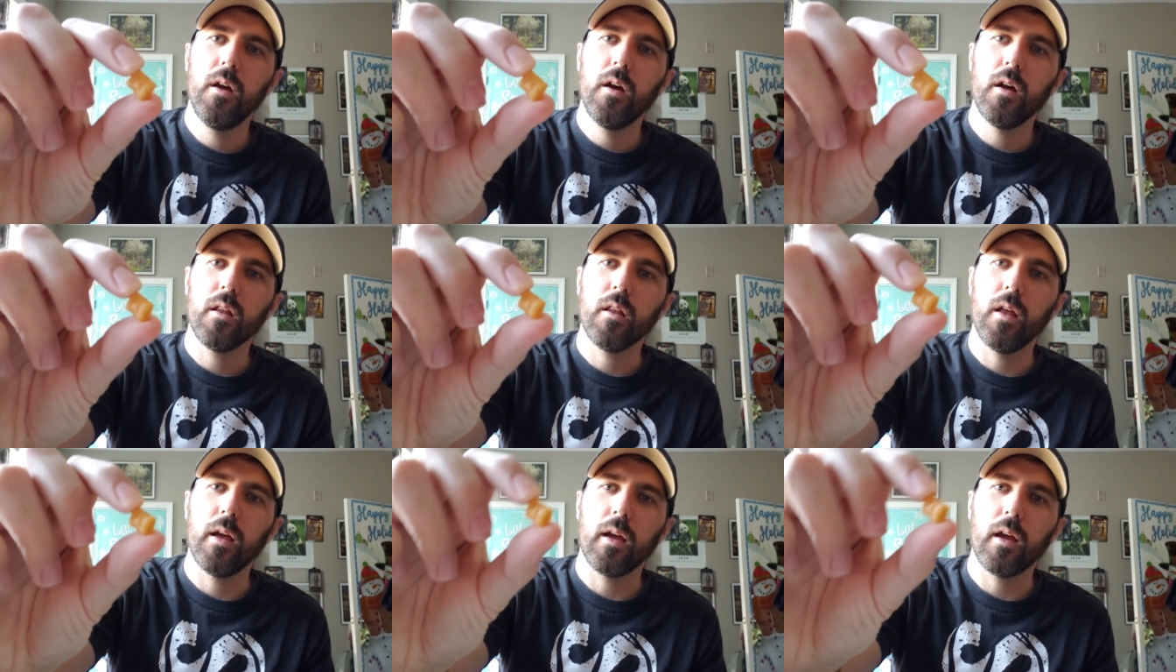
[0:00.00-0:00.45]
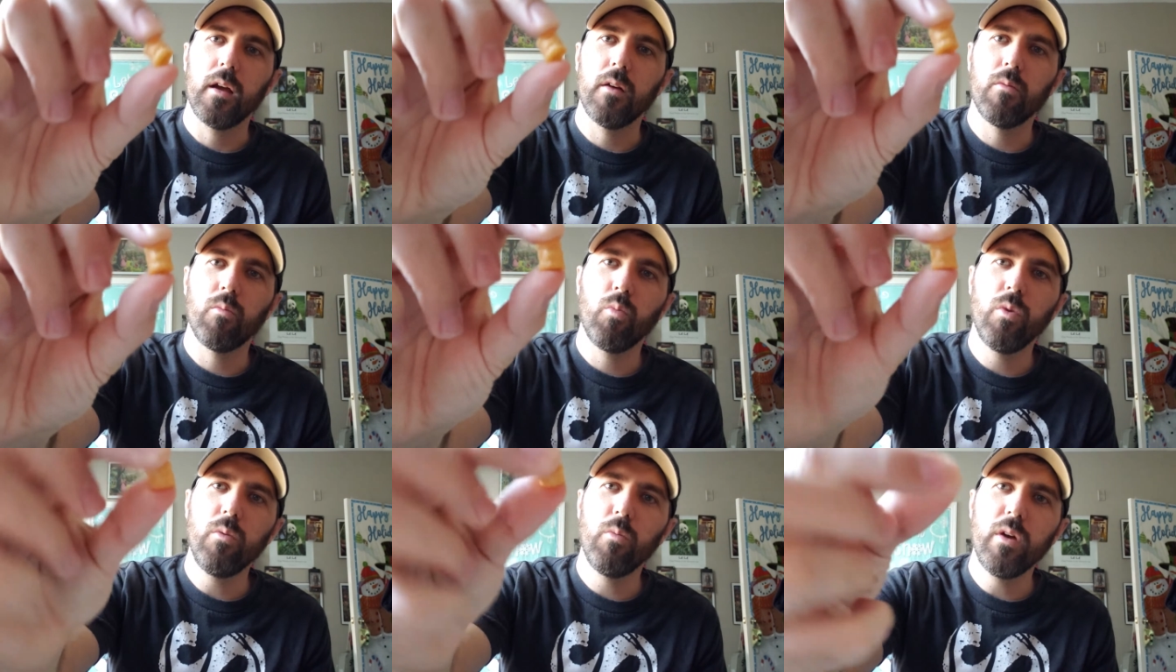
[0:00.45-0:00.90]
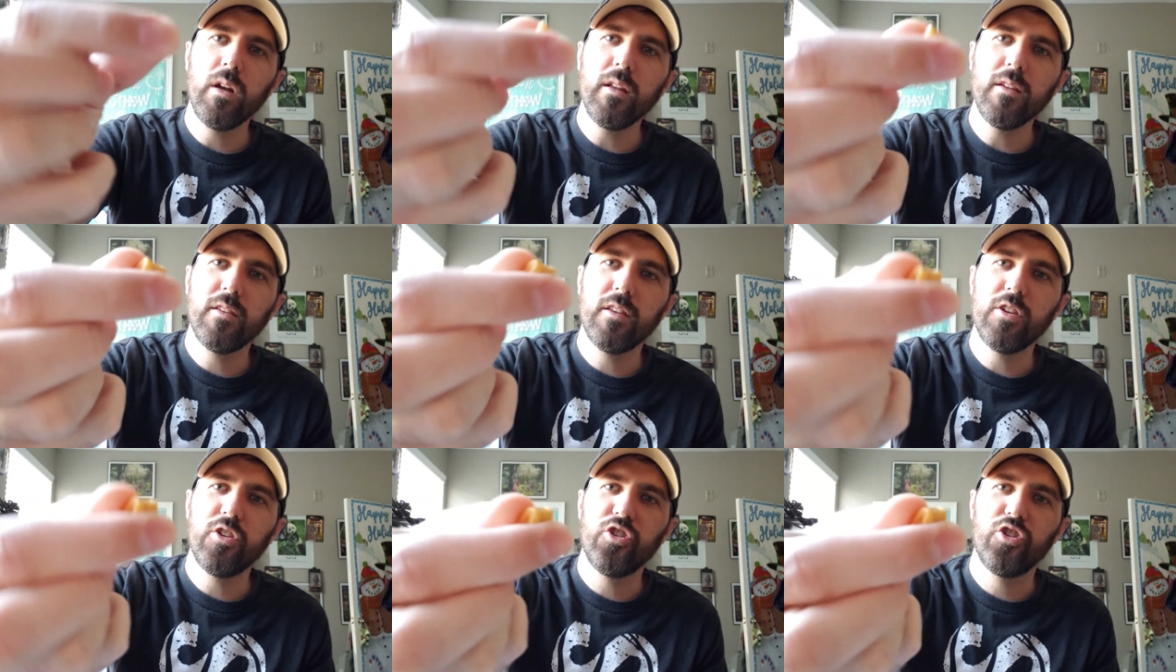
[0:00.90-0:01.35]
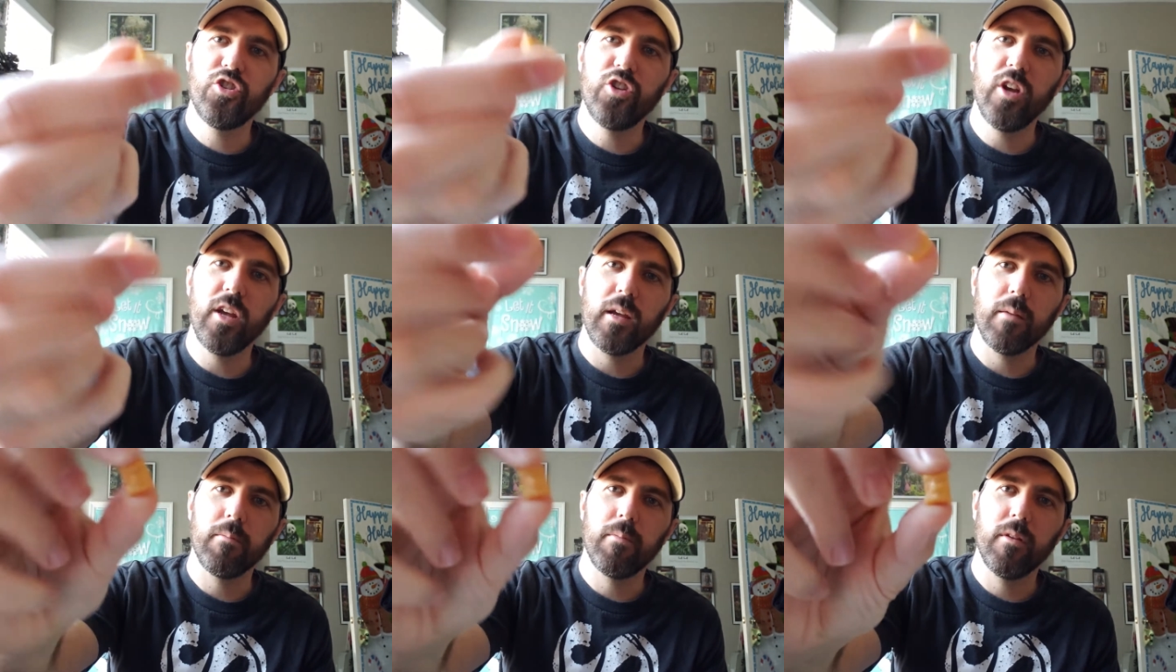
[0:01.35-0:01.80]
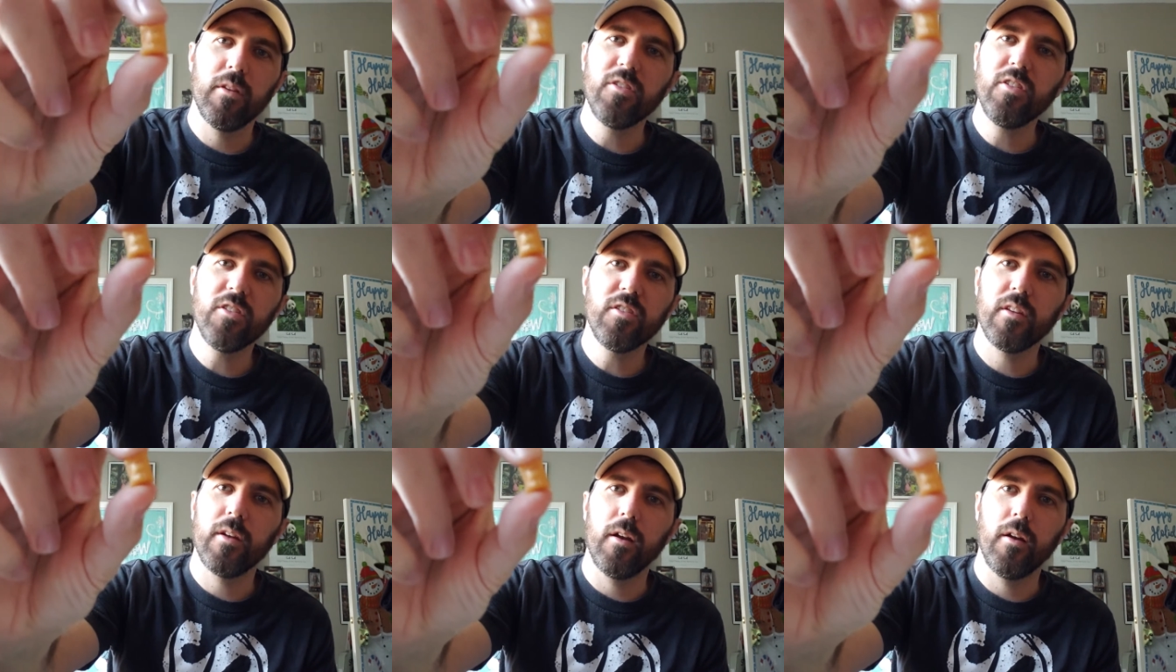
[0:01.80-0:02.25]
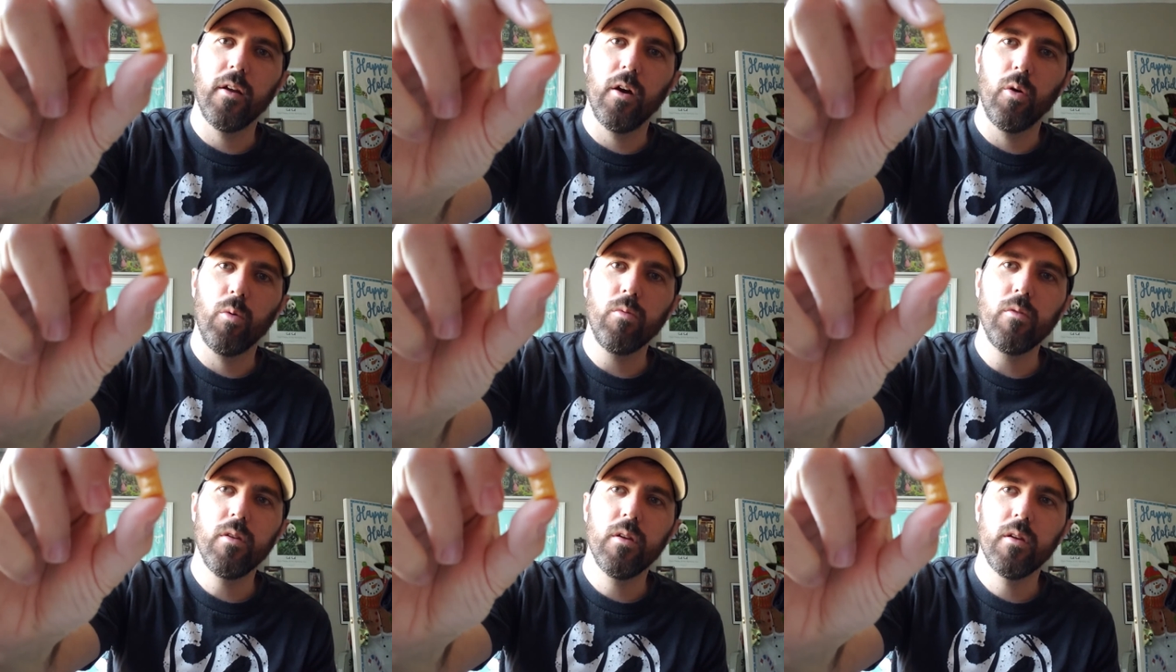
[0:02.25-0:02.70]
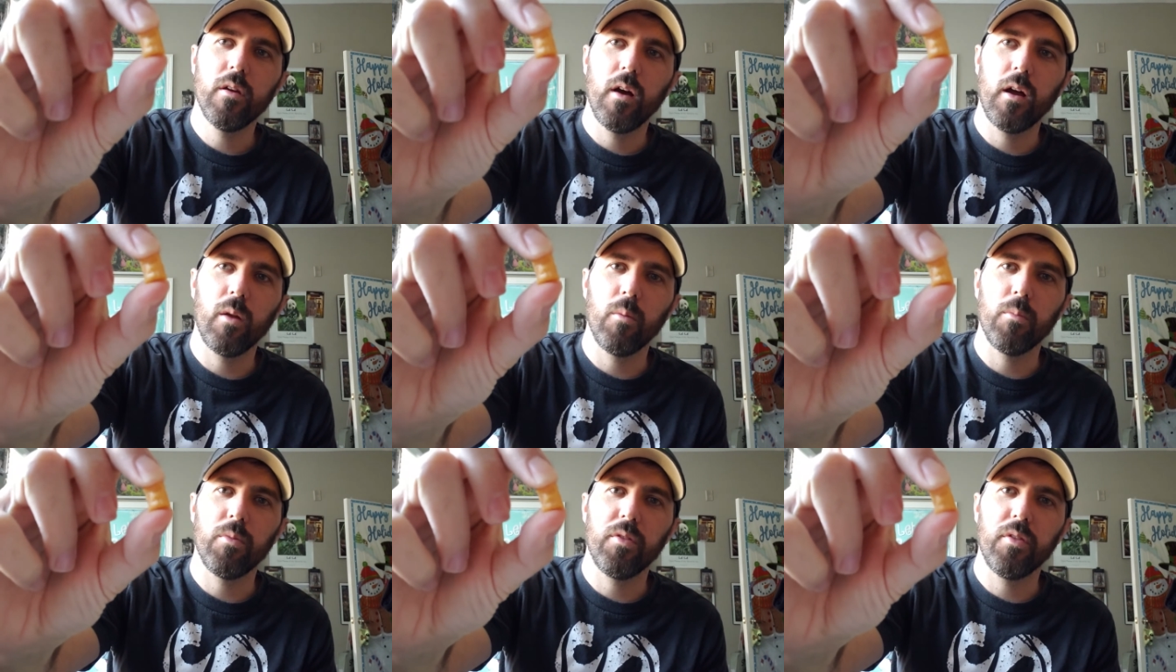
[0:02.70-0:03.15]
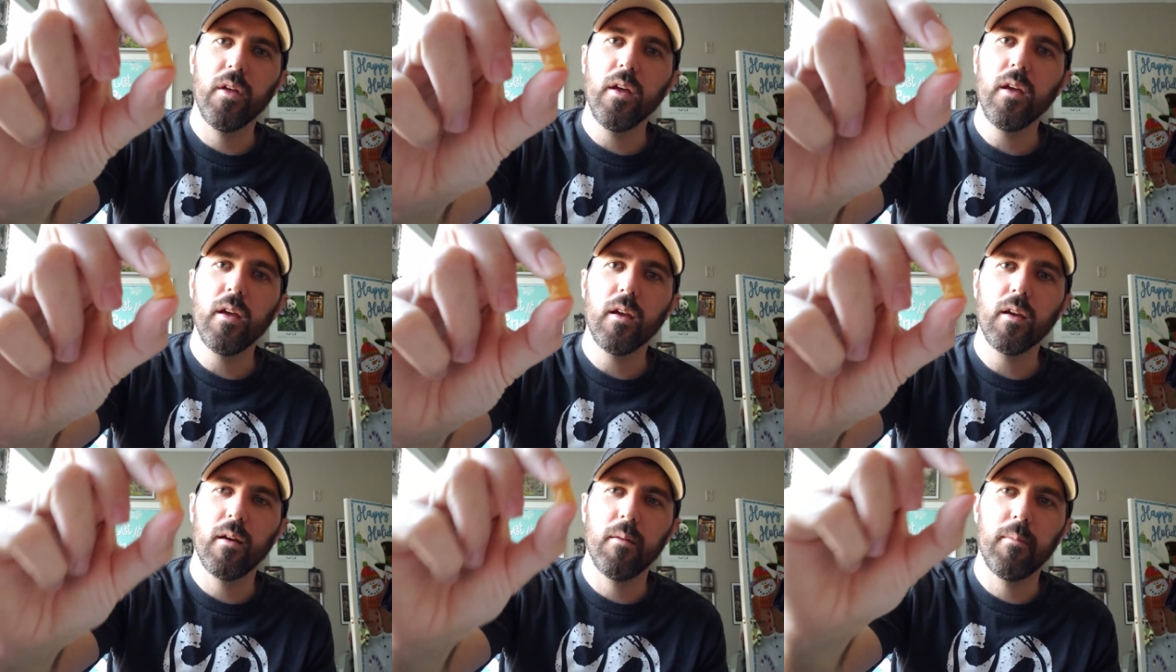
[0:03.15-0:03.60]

Like, what is this shape? This isn't an oat, I don't think.